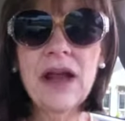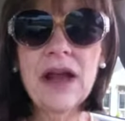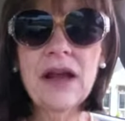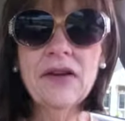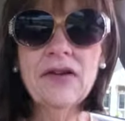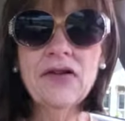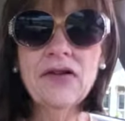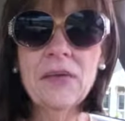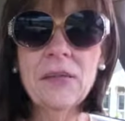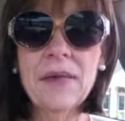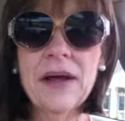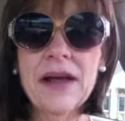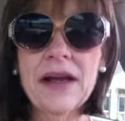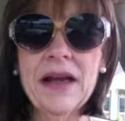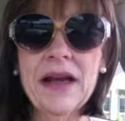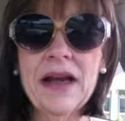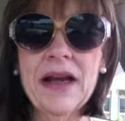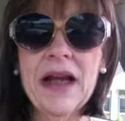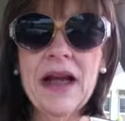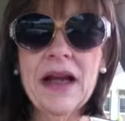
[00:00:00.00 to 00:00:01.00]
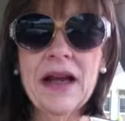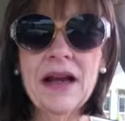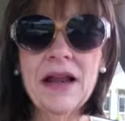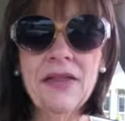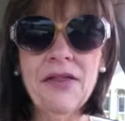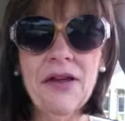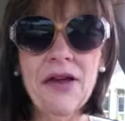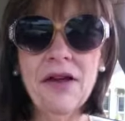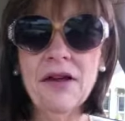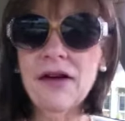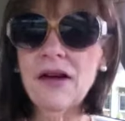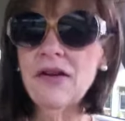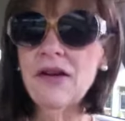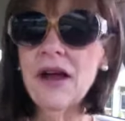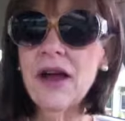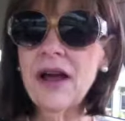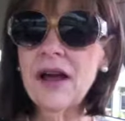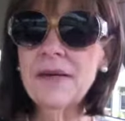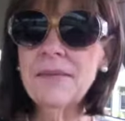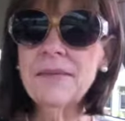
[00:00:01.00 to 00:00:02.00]
extra money, and I thought,
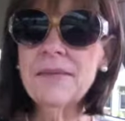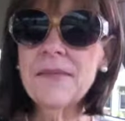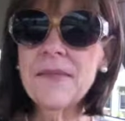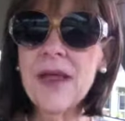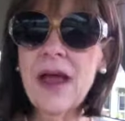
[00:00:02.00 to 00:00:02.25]
okay,